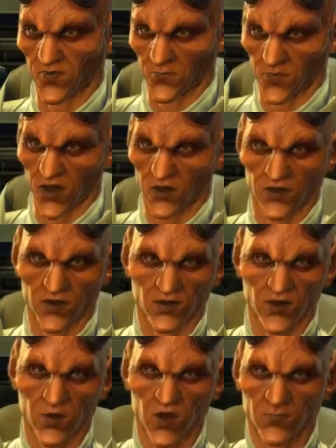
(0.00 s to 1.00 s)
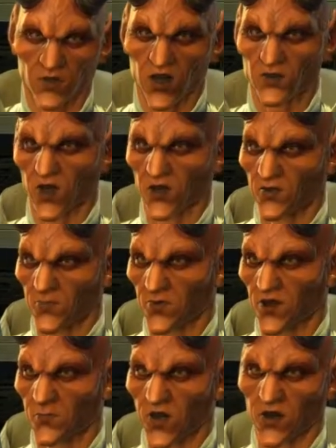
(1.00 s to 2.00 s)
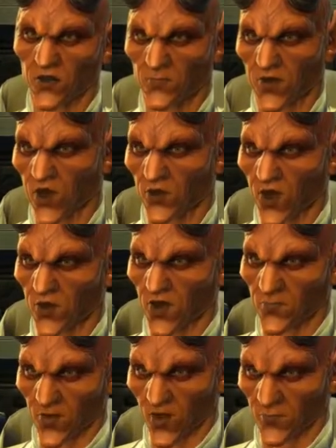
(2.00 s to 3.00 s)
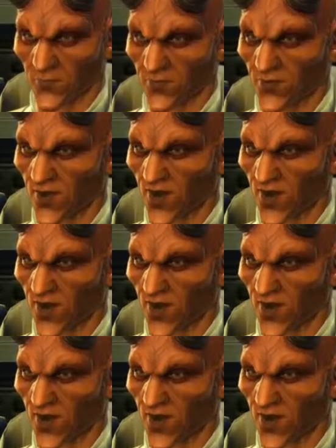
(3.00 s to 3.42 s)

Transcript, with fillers: Get enough bad seeds in one place, and something bad's bound to crop up.